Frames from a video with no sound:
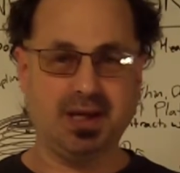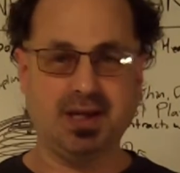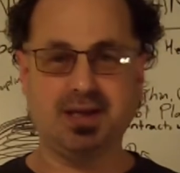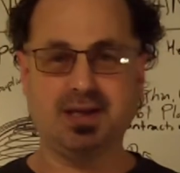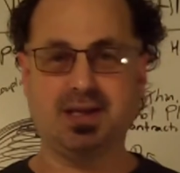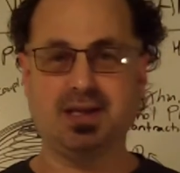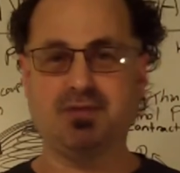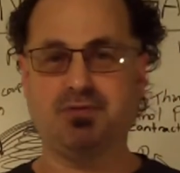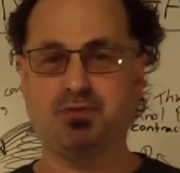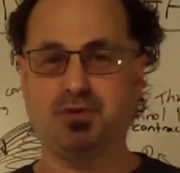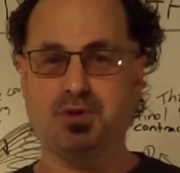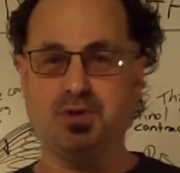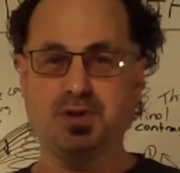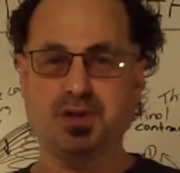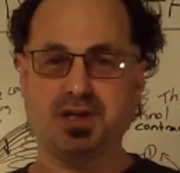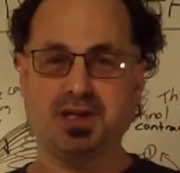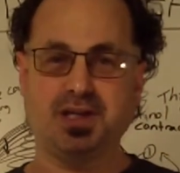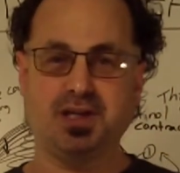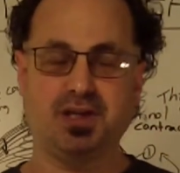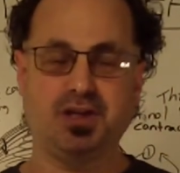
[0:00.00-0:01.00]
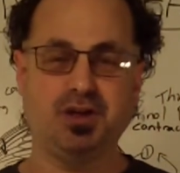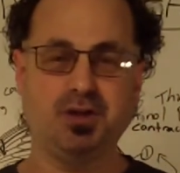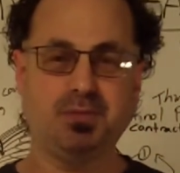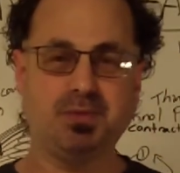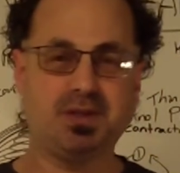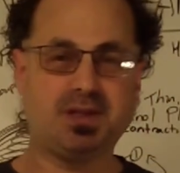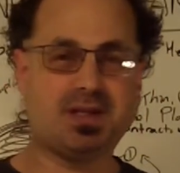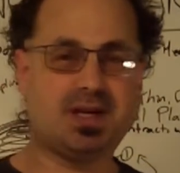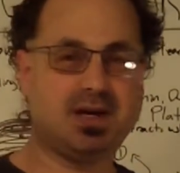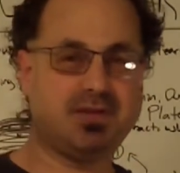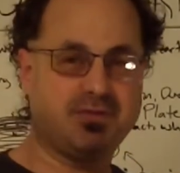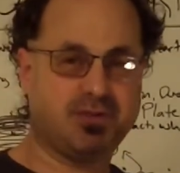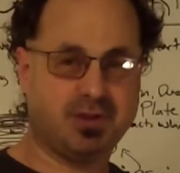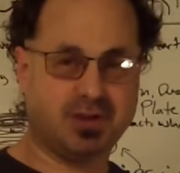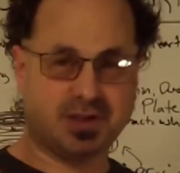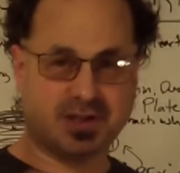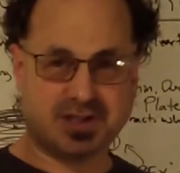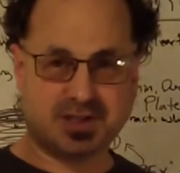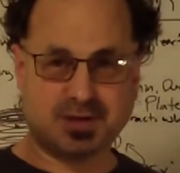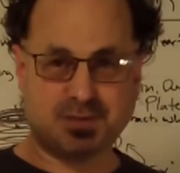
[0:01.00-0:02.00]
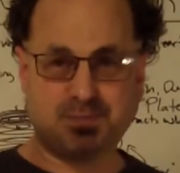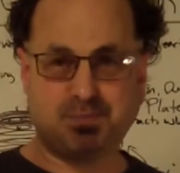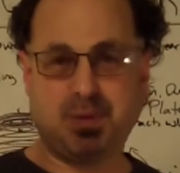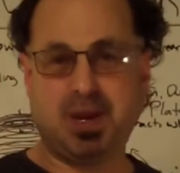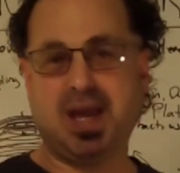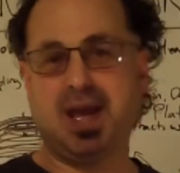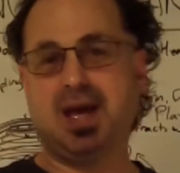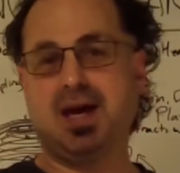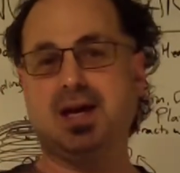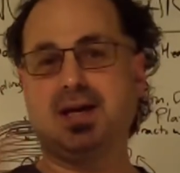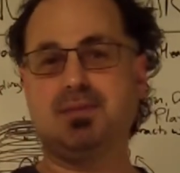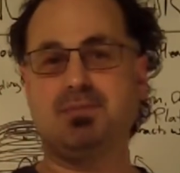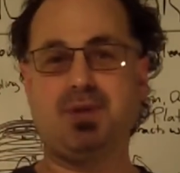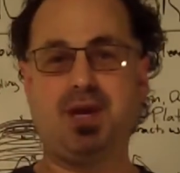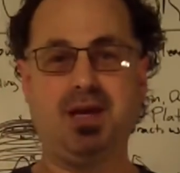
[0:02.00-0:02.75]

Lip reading: and if we're looking at human life could expand